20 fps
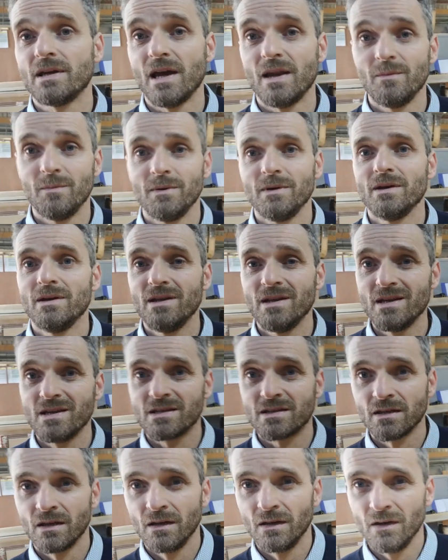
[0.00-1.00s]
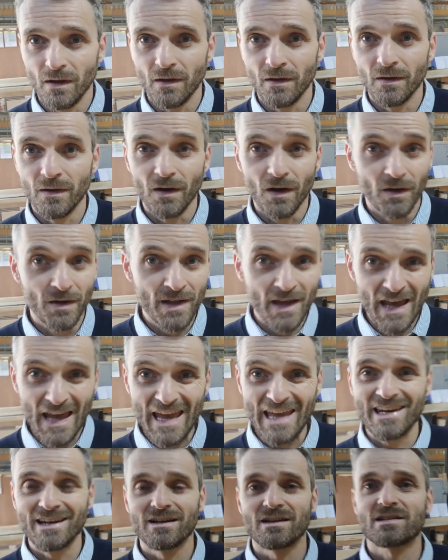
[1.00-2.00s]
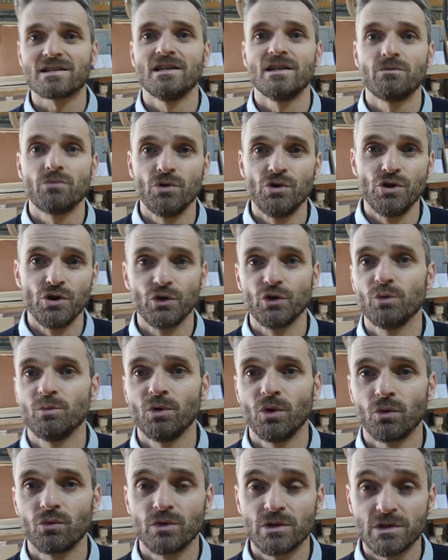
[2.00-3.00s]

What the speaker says: can be and is an endlessly renewable